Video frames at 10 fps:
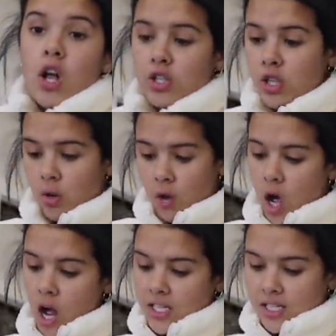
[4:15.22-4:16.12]
also
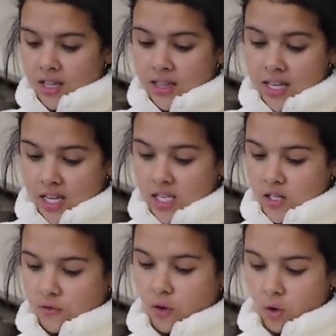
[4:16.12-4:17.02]
got
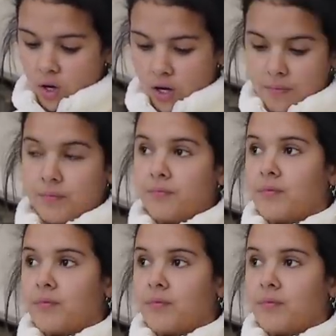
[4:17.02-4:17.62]
these for...